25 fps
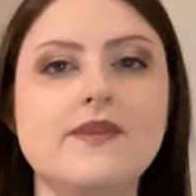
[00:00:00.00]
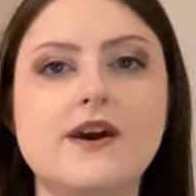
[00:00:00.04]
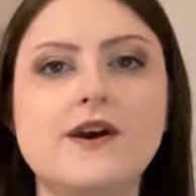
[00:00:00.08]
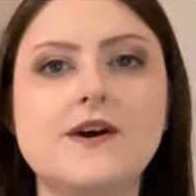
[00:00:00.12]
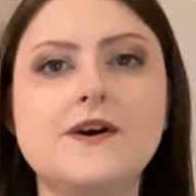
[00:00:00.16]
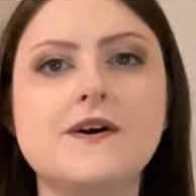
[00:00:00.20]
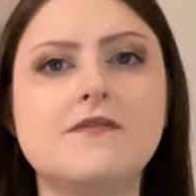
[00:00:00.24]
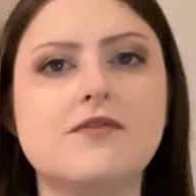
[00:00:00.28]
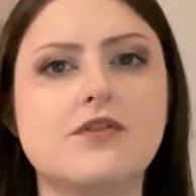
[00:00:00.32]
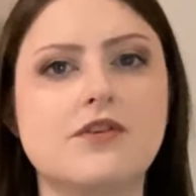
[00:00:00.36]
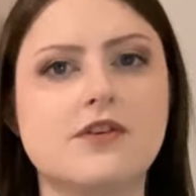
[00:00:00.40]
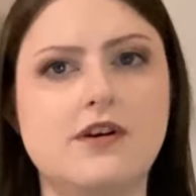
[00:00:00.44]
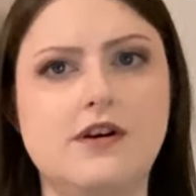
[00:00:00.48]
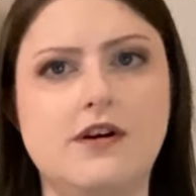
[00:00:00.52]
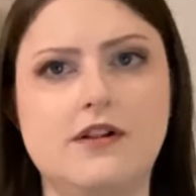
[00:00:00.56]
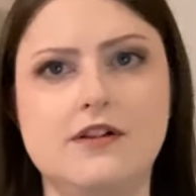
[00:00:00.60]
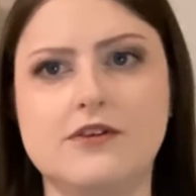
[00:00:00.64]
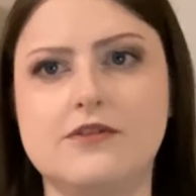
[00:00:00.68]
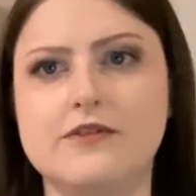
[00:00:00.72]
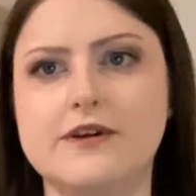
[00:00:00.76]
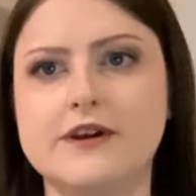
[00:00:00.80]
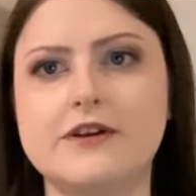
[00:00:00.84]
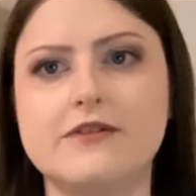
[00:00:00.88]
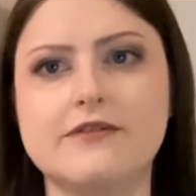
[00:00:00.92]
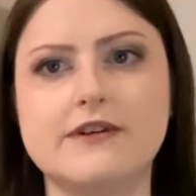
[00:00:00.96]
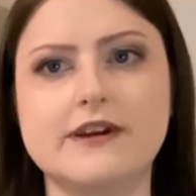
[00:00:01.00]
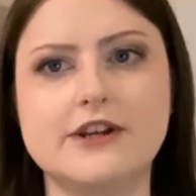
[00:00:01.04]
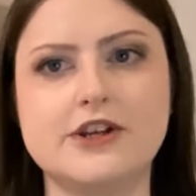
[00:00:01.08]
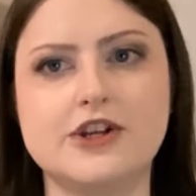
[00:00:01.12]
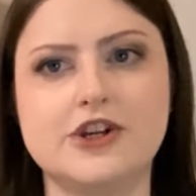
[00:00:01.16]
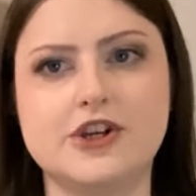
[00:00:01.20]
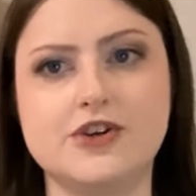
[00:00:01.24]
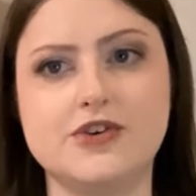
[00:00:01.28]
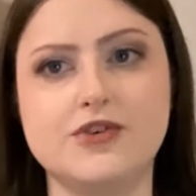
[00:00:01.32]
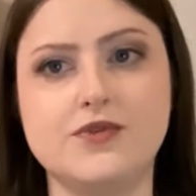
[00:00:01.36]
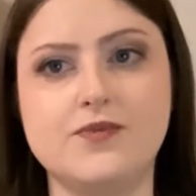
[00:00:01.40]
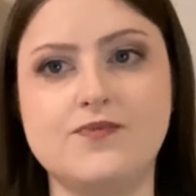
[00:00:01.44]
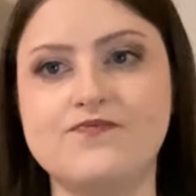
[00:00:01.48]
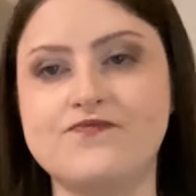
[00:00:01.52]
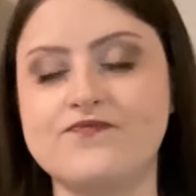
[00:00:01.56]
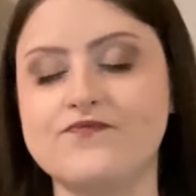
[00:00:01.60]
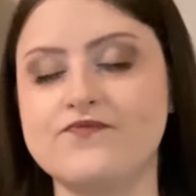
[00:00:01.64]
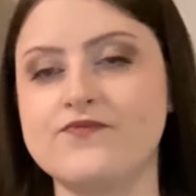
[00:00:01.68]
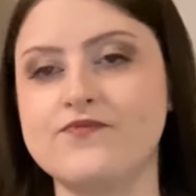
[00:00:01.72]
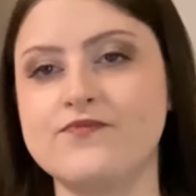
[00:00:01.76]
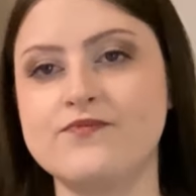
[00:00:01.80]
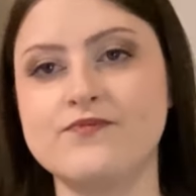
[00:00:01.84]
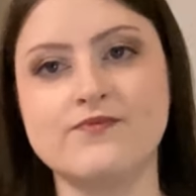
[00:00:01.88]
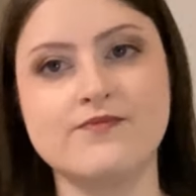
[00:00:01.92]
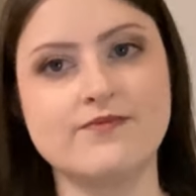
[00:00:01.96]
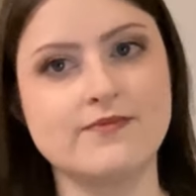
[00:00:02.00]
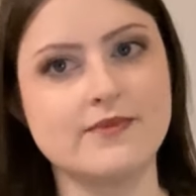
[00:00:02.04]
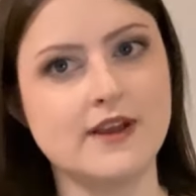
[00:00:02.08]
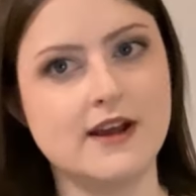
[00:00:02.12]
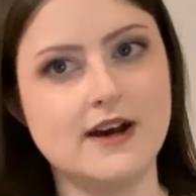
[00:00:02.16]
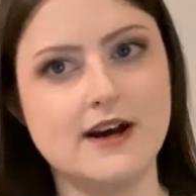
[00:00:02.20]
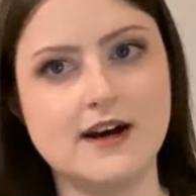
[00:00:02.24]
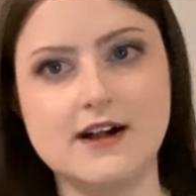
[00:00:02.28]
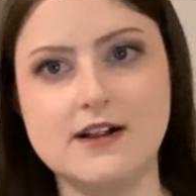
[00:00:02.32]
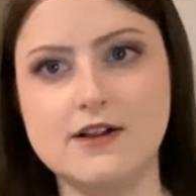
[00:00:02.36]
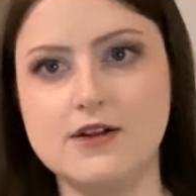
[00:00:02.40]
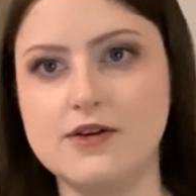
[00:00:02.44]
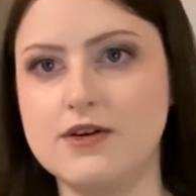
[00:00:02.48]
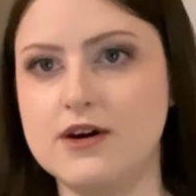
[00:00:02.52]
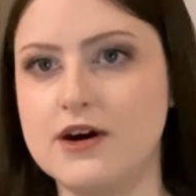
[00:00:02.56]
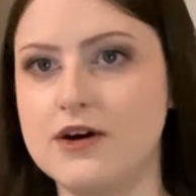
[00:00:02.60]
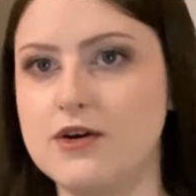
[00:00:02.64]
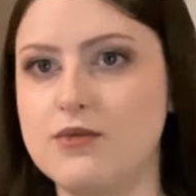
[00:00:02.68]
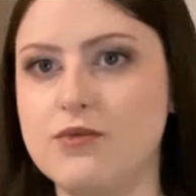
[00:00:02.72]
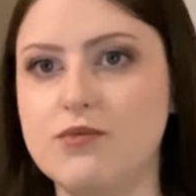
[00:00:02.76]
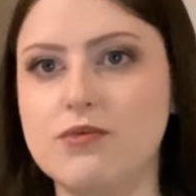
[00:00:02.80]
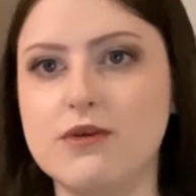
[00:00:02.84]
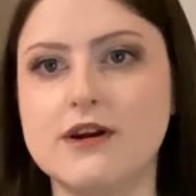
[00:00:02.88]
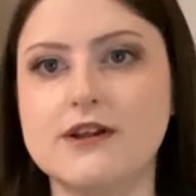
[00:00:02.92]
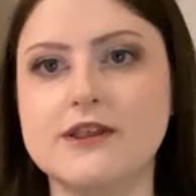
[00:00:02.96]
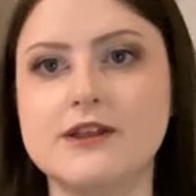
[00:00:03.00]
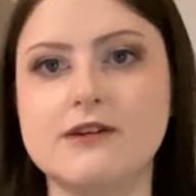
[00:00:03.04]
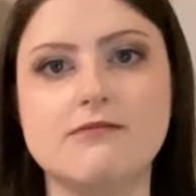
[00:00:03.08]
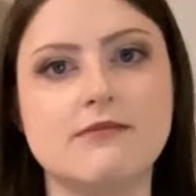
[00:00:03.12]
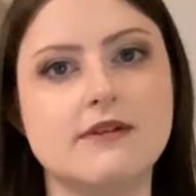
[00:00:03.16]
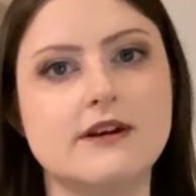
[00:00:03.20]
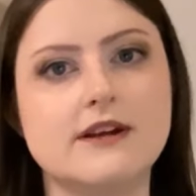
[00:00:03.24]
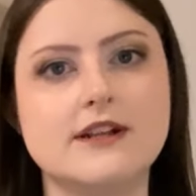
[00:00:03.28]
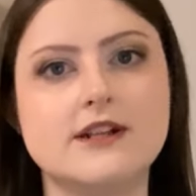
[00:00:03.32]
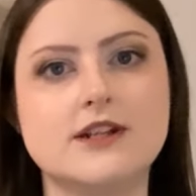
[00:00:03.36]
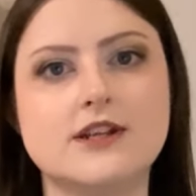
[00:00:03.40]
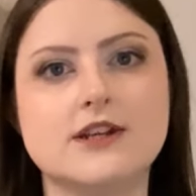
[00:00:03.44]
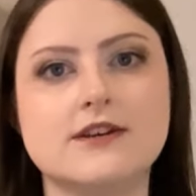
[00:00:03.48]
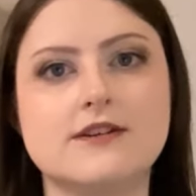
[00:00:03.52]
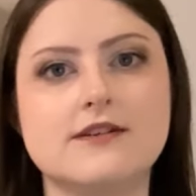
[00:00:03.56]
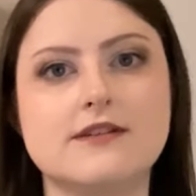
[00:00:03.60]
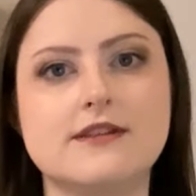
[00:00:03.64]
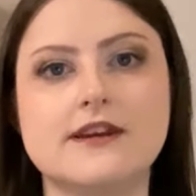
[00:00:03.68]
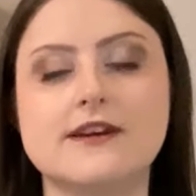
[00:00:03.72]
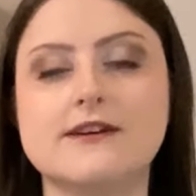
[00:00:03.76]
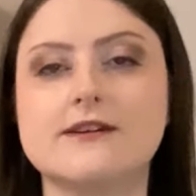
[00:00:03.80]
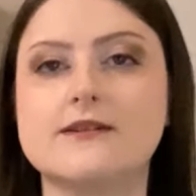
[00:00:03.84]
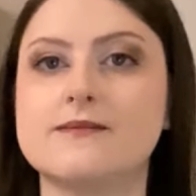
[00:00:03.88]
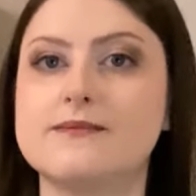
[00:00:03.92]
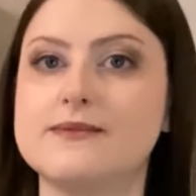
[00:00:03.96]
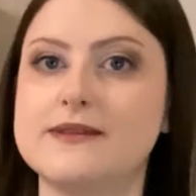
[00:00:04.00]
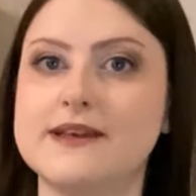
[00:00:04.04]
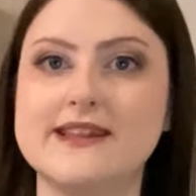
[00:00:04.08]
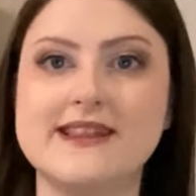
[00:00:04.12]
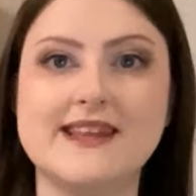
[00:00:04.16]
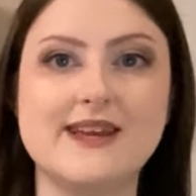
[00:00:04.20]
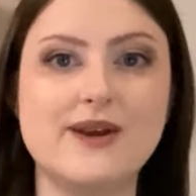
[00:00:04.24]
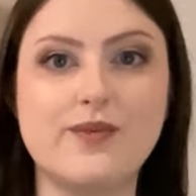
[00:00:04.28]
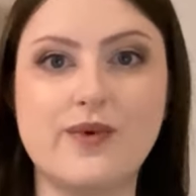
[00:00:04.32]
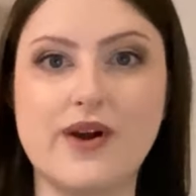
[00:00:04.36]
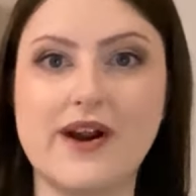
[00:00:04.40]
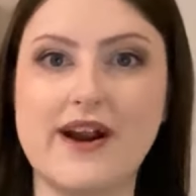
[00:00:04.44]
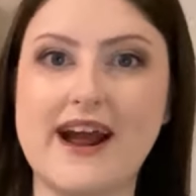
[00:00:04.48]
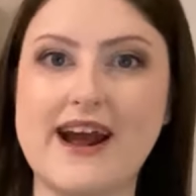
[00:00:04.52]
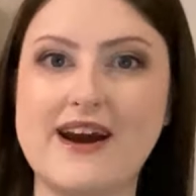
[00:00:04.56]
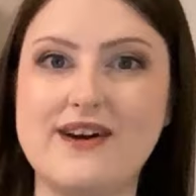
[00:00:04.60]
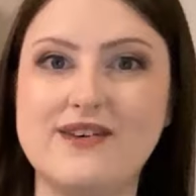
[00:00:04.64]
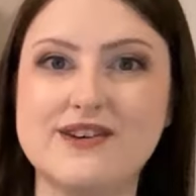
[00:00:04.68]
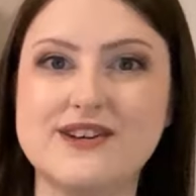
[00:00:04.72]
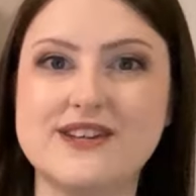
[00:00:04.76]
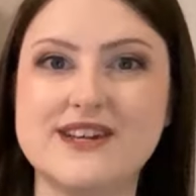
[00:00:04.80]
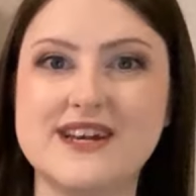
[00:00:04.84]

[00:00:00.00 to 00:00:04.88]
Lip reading: overall, great shoe. I'll wear them until they completely wear out.